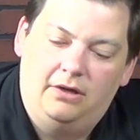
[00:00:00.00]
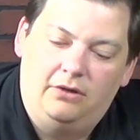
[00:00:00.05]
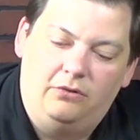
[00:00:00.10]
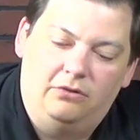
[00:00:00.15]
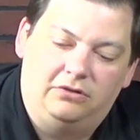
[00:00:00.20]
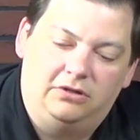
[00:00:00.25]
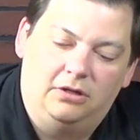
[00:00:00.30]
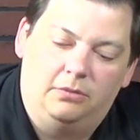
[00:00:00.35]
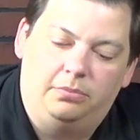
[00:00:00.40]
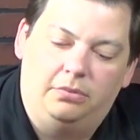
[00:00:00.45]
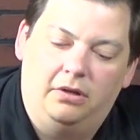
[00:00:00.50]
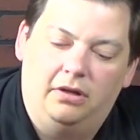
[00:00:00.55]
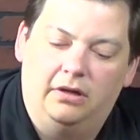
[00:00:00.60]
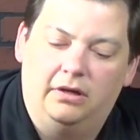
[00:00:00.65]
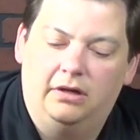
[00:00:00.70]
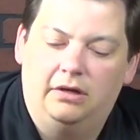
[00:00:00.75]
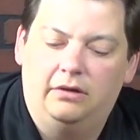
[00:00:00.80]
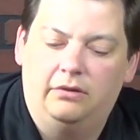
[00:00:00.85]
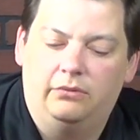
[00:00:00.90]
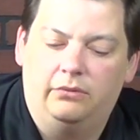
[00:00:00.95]
You'll see a
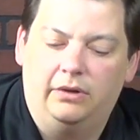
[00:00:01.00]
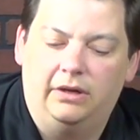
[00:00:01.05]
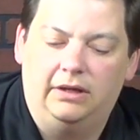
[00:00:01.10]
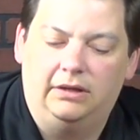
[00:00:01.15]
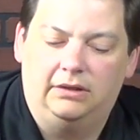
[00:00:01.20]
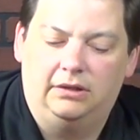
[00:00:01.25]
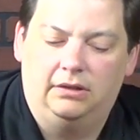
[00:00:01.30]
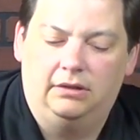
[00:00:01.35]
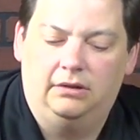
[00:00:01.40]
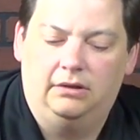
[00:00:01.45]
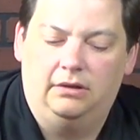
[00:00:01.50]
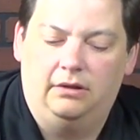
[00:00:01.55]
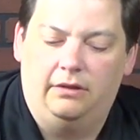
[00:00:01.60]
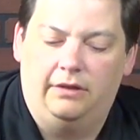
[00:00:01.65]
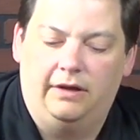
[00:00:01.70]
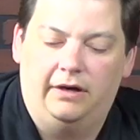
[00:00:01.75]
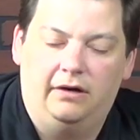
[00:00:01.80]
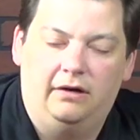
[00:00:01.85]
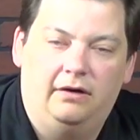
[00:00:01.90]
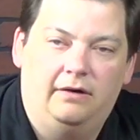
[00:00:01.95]
plug right
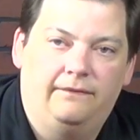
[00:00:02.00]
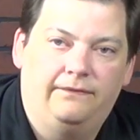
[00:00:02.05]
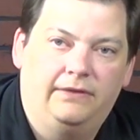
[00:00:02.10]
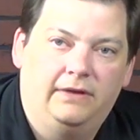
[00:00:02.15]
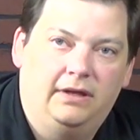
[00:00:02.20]
there,